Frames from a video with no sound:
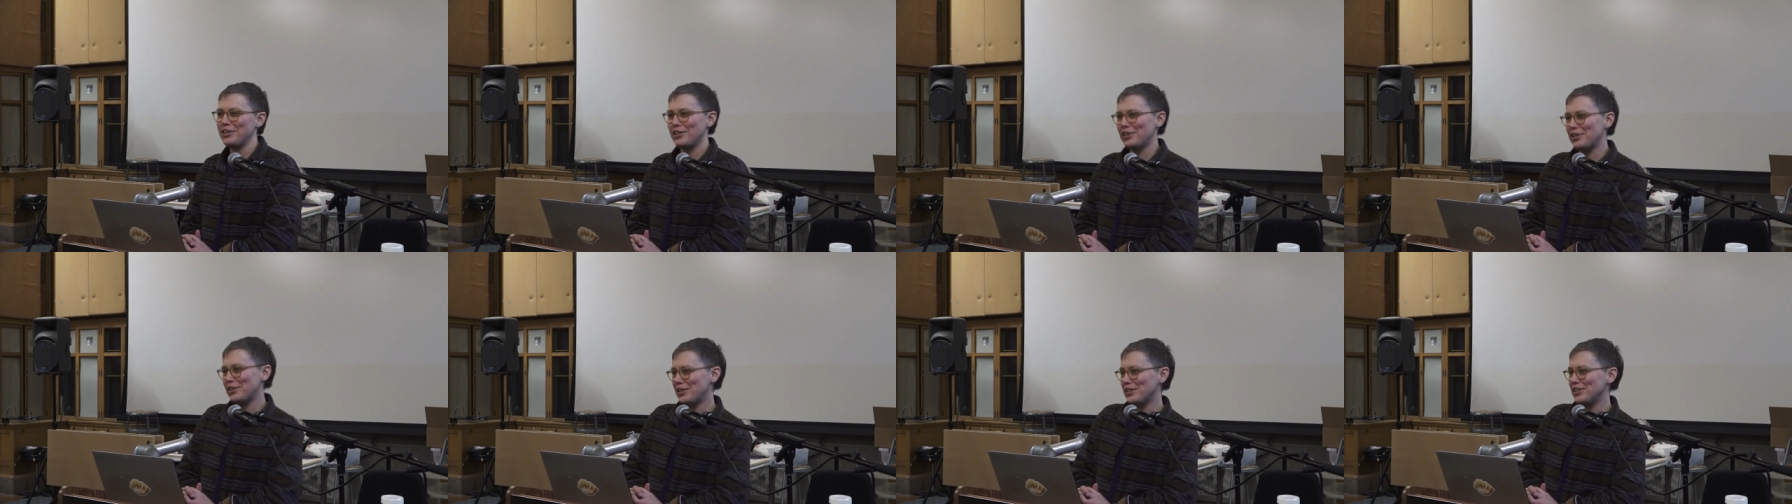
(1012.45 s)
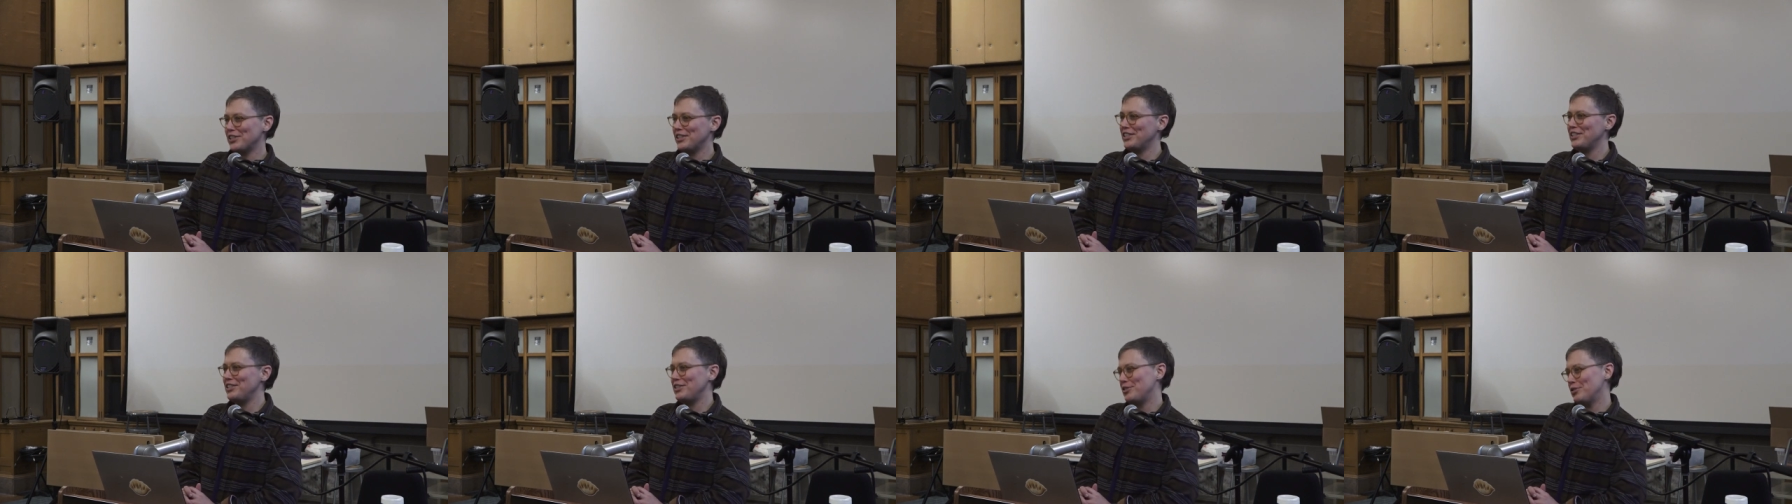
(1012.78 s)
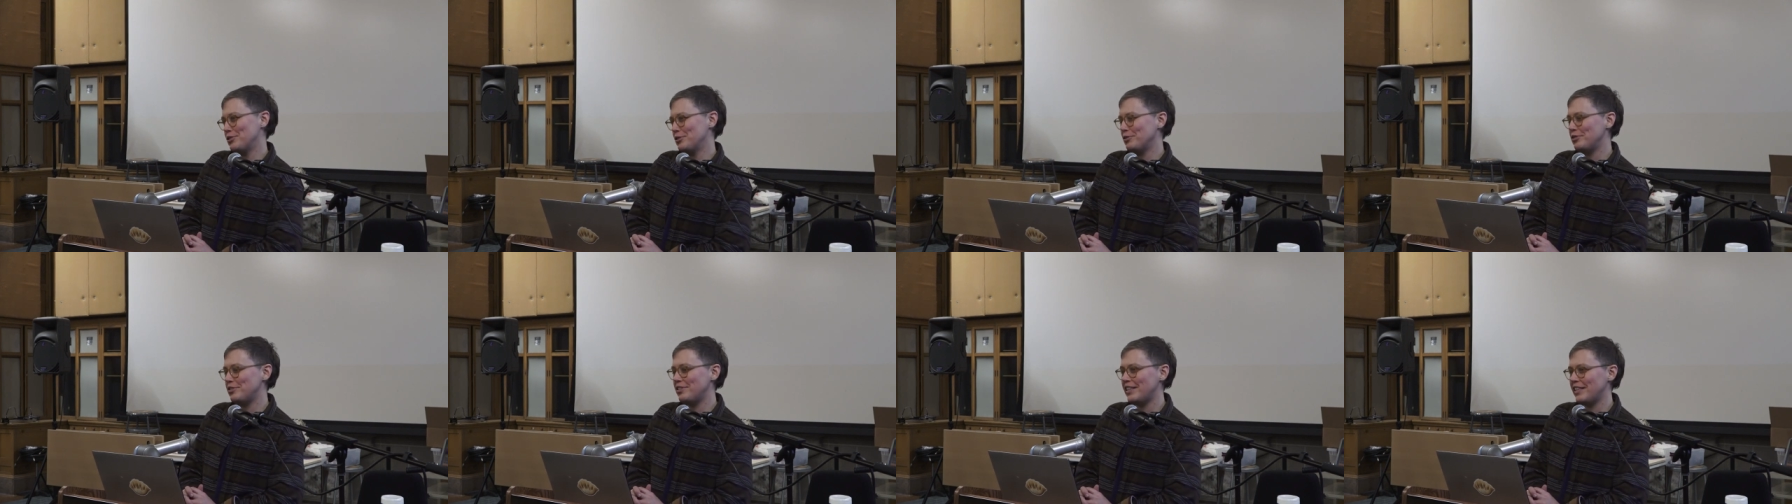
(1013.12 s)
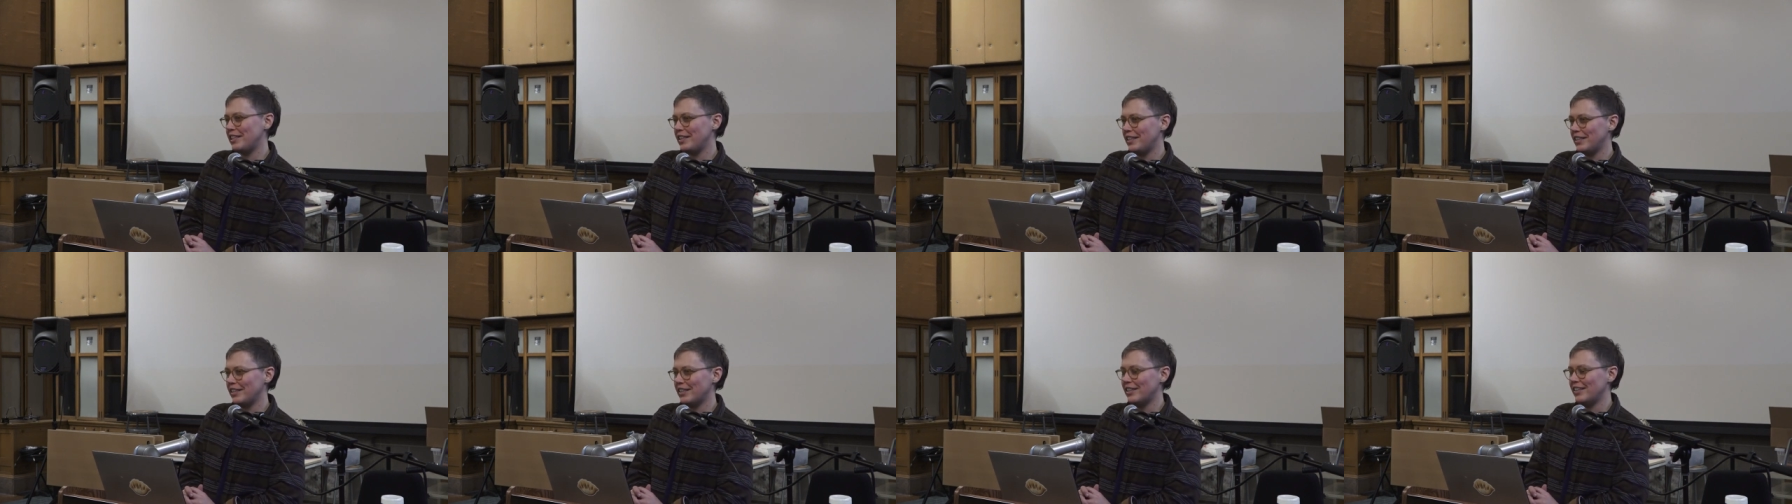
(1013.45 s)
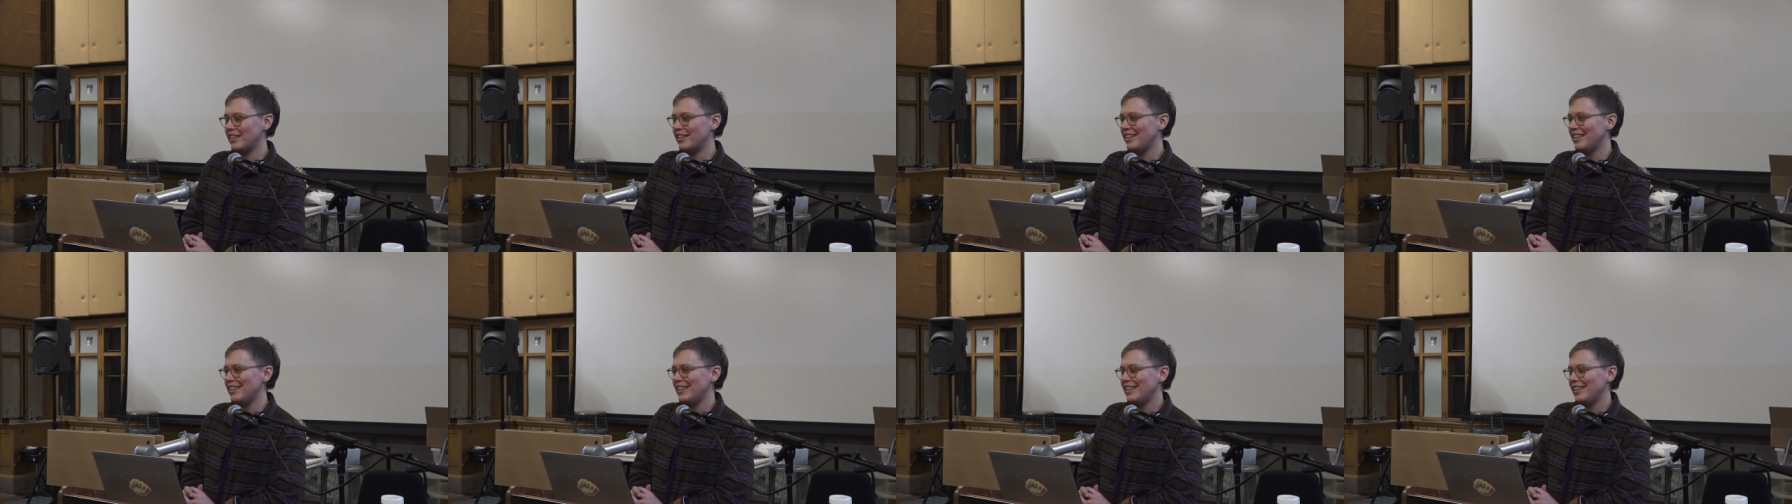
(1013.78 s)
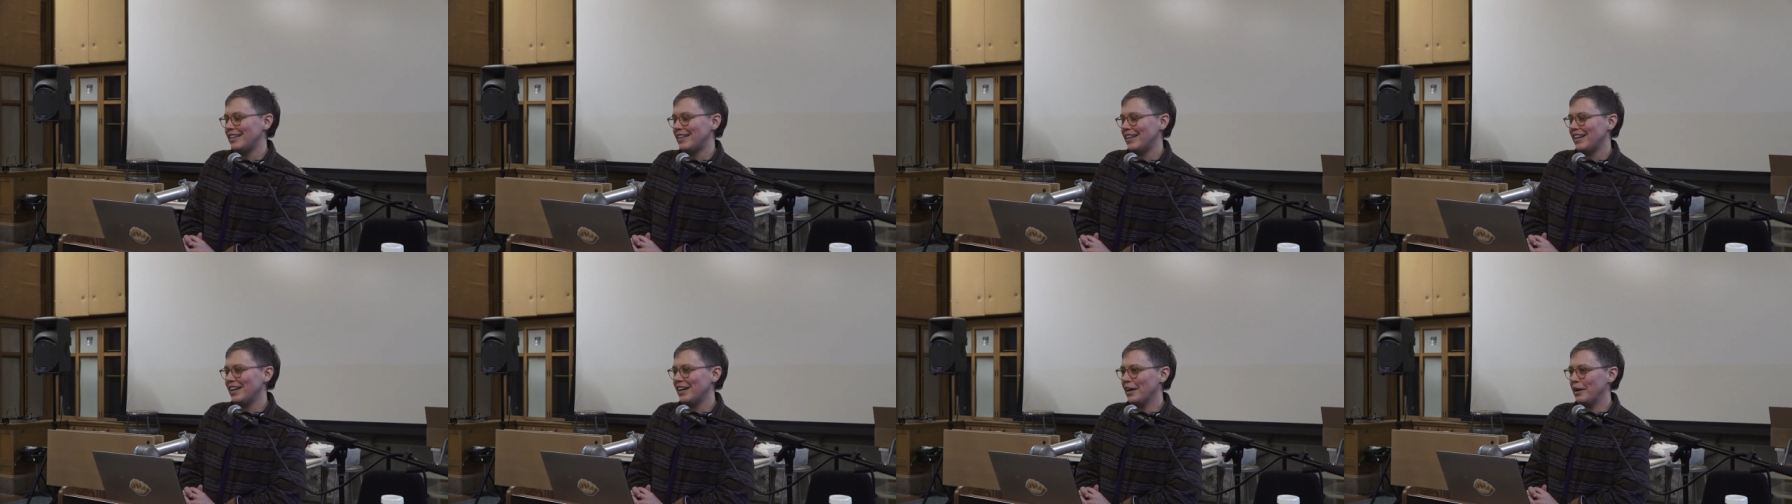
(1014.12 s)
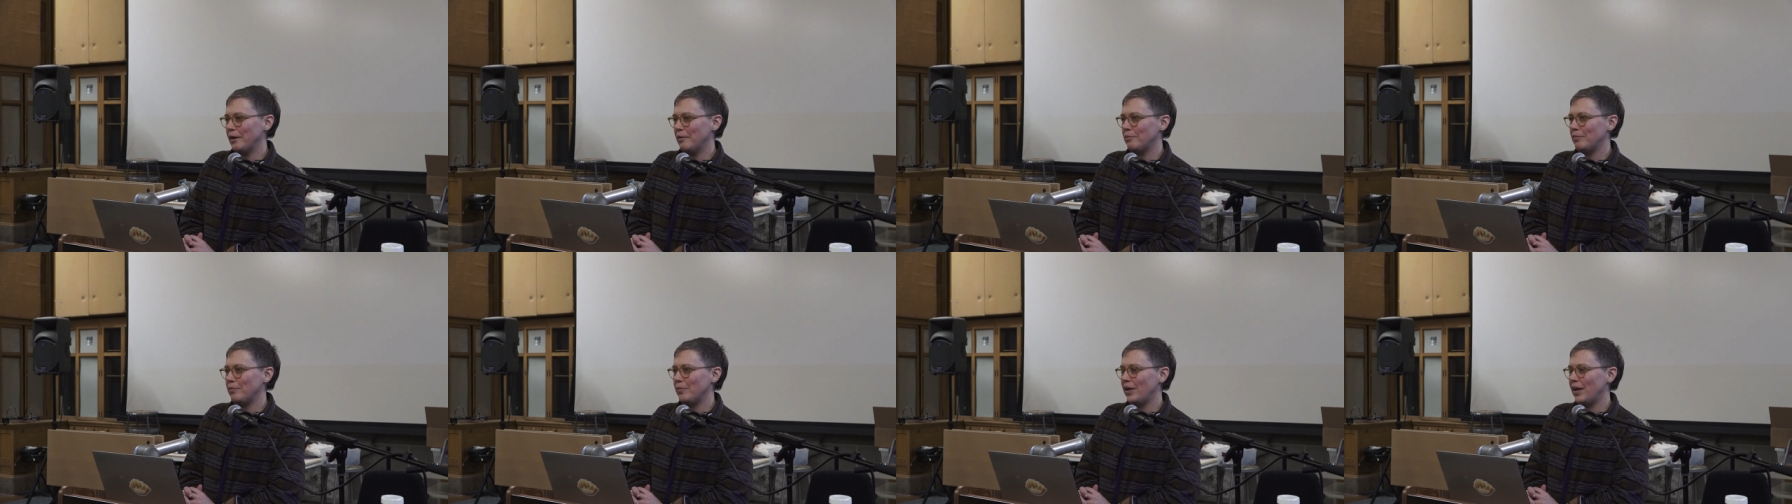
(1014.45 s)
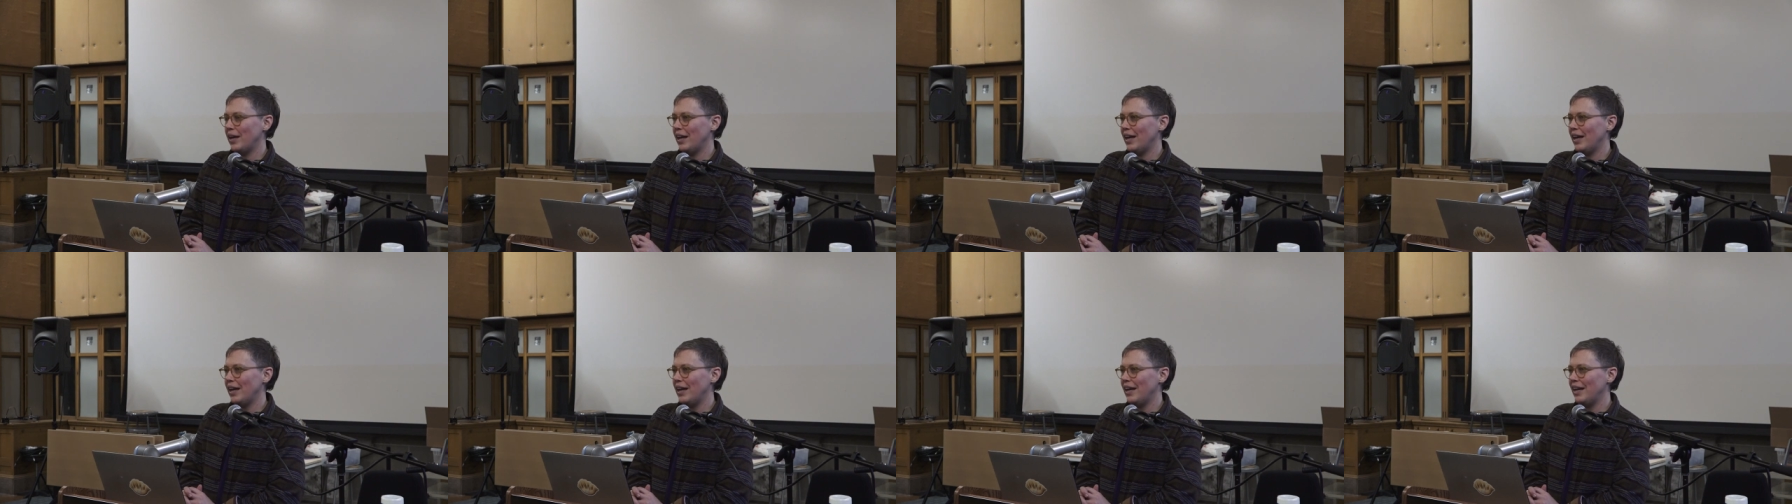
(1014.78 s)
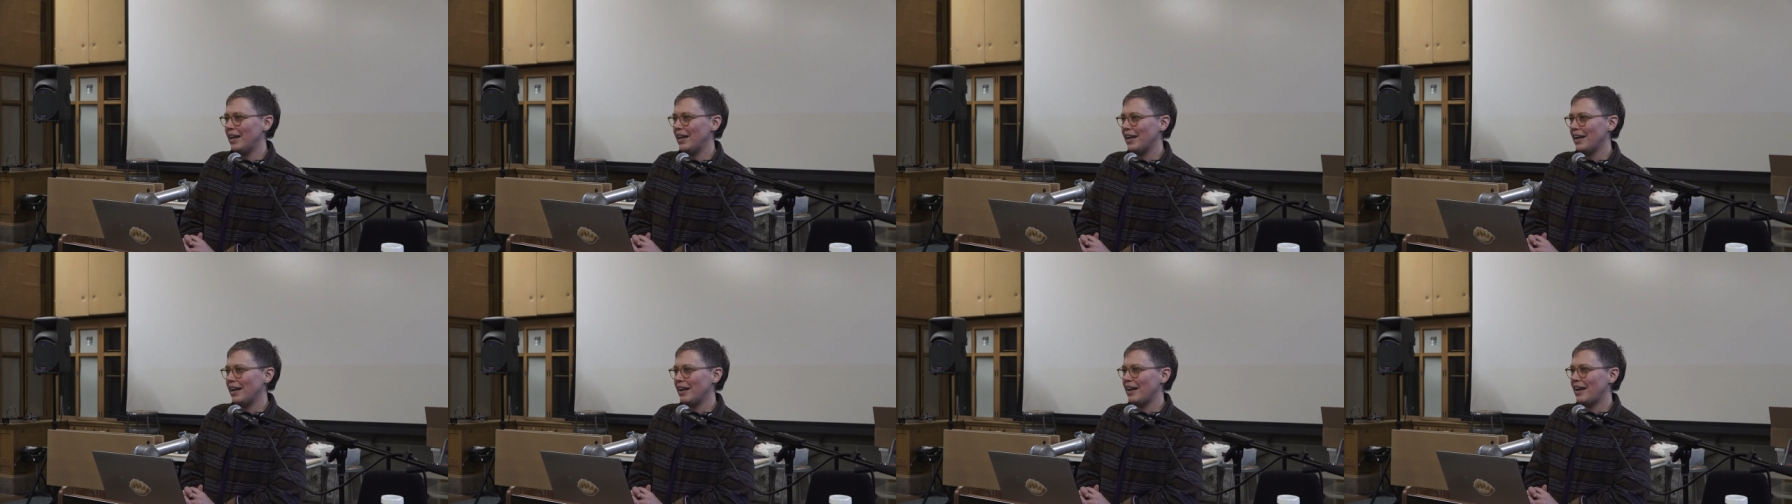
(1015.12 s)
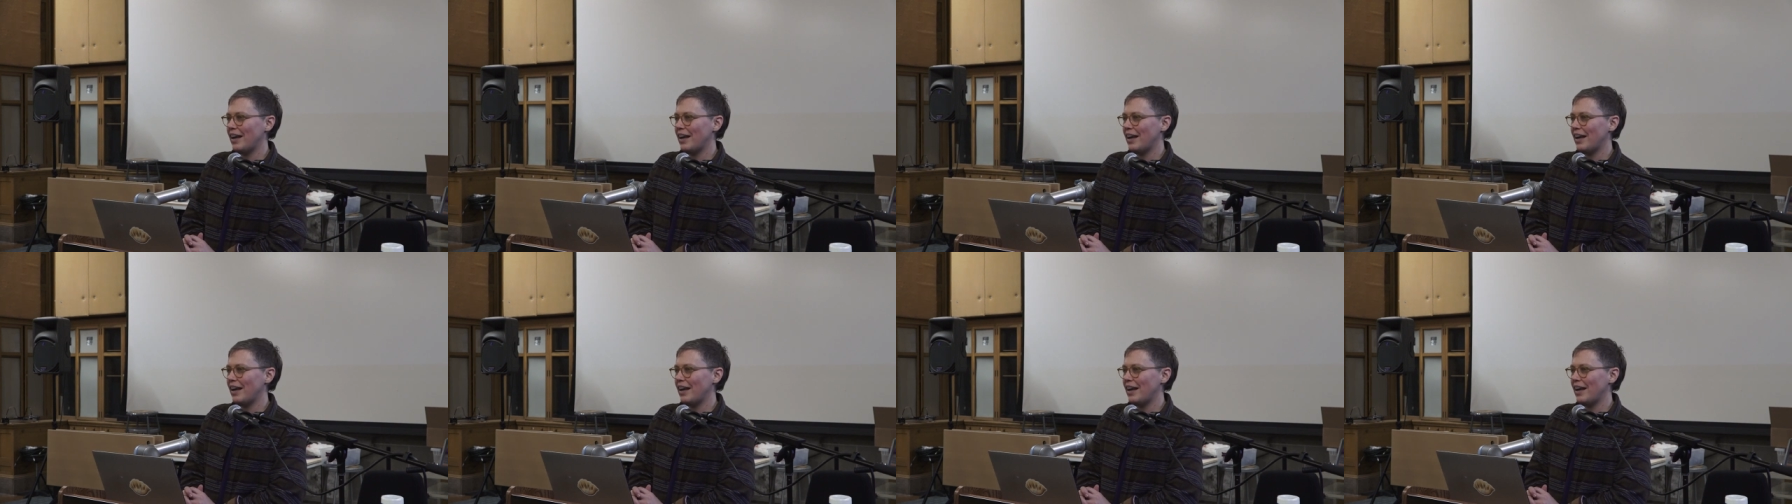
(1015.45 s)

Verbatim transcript: heard used here. And